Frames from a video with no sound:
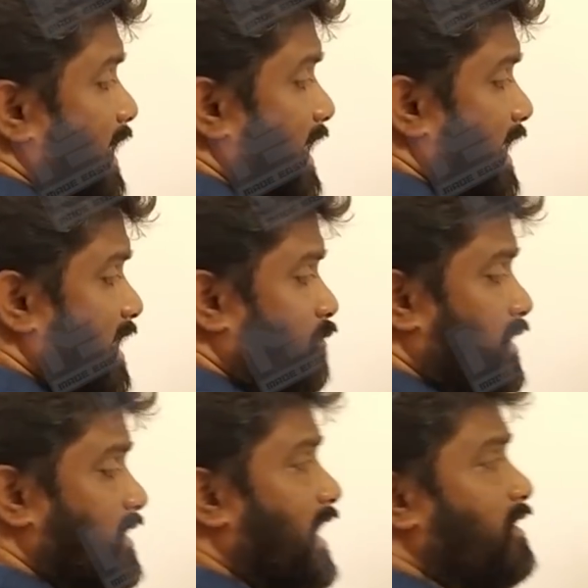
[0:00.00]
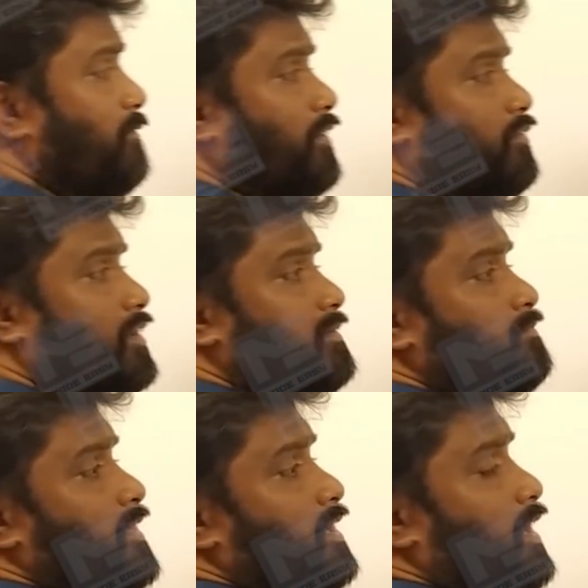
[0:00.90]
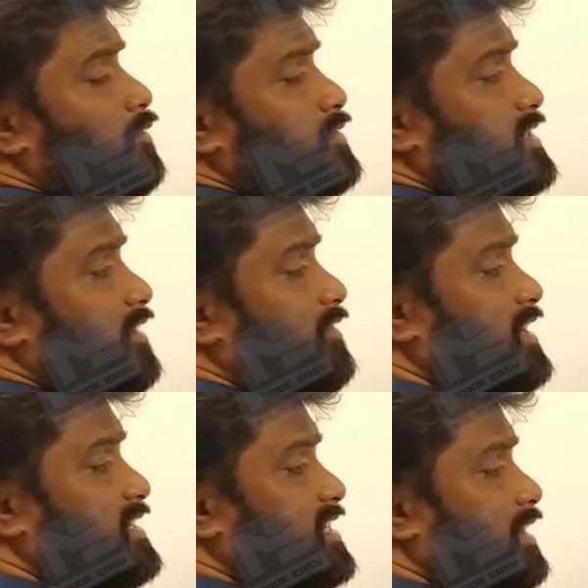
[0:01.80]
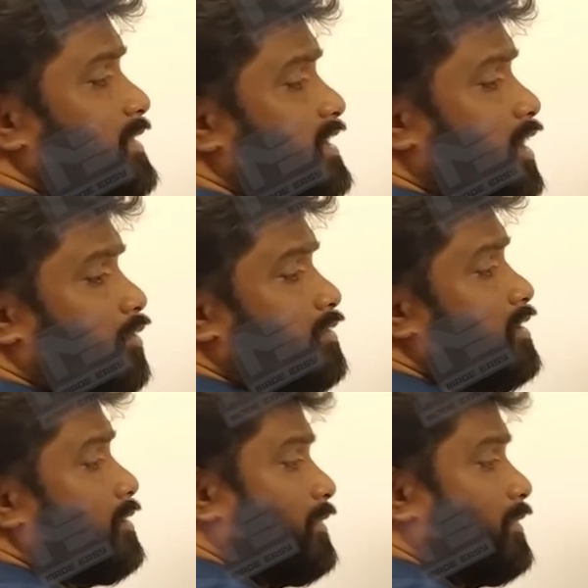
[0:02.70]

Again 1 carry forward. Now 7 is coming down.